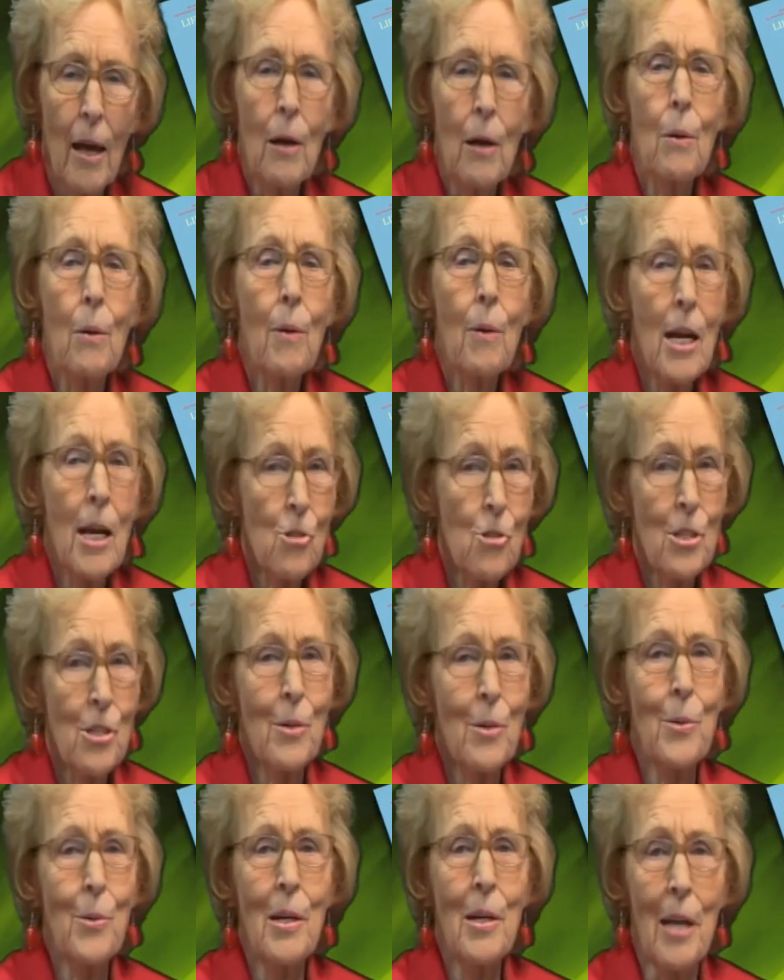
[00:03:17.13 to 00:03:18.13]

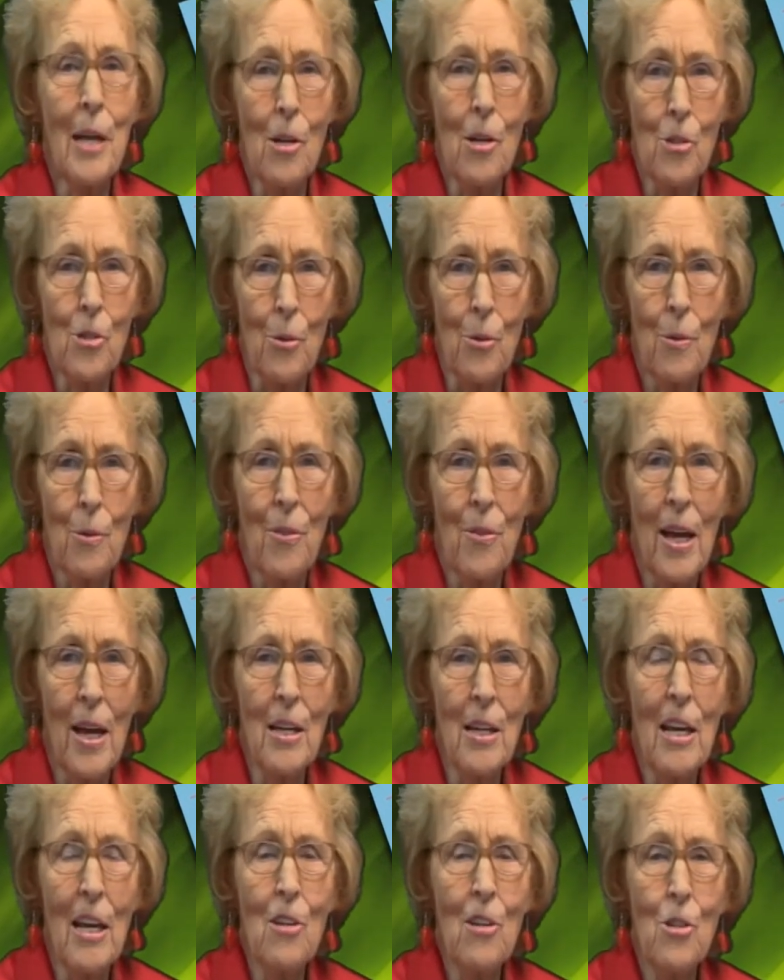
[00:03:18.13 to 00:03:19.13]
Grandchildren need you. They
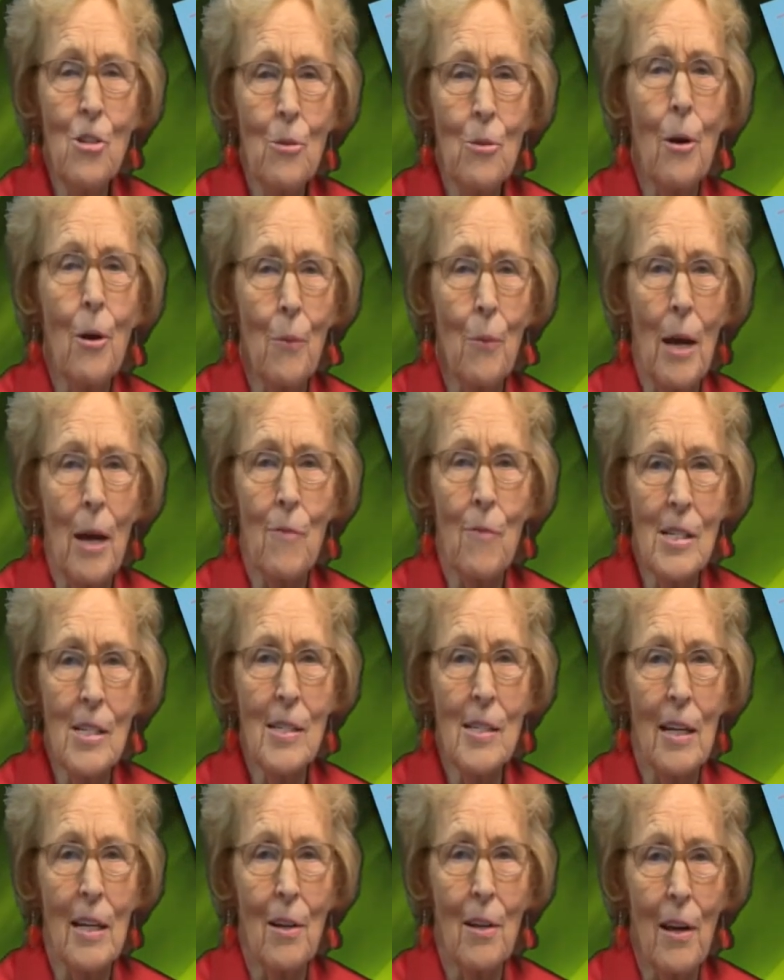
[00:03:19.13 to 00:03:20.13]
need you on every
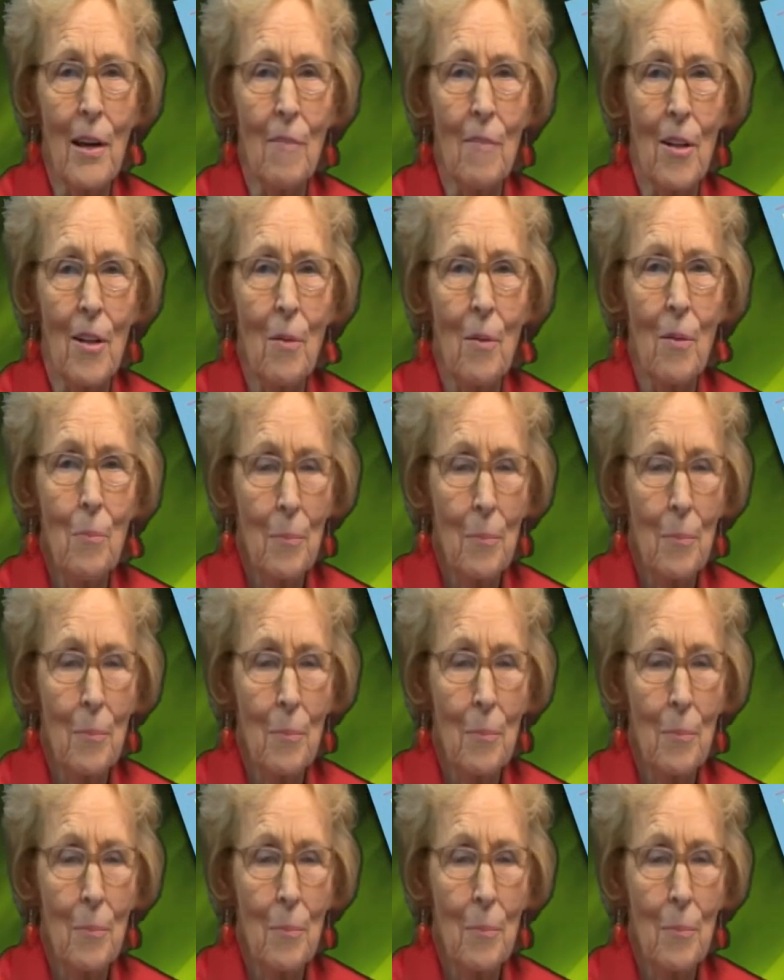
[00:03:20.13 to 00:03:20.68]
single level.